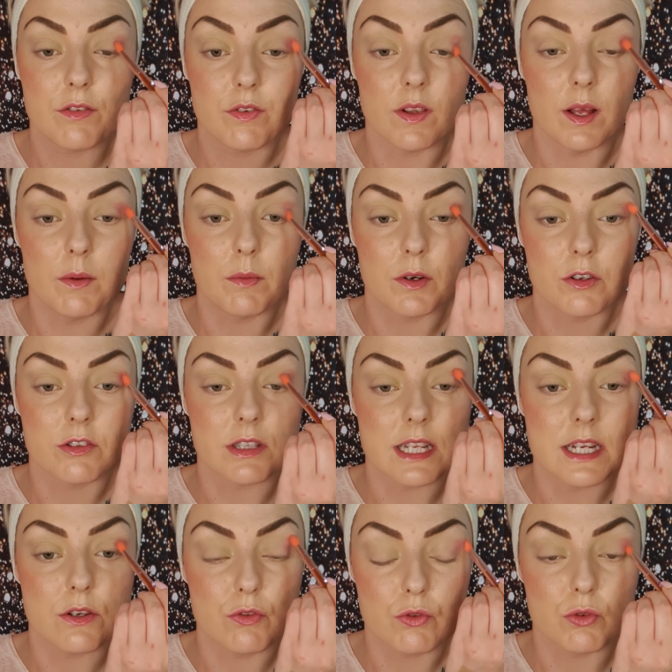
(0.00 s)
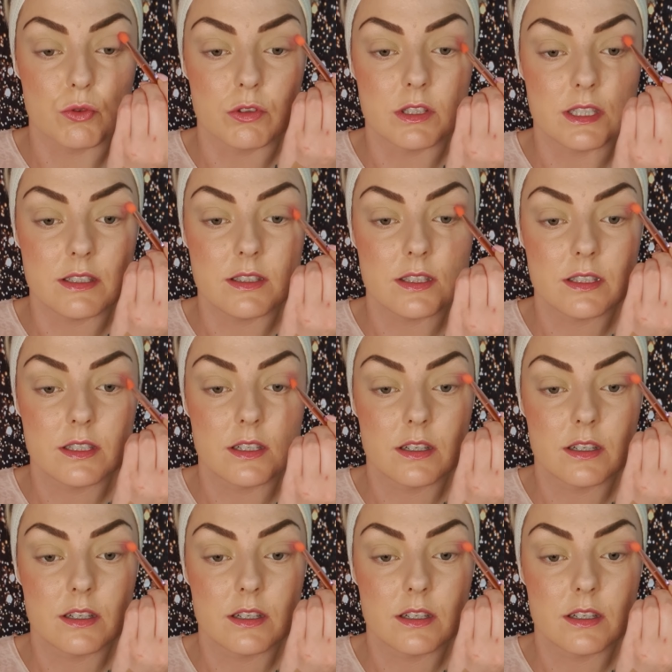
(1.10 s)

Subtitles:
flowers, like roses.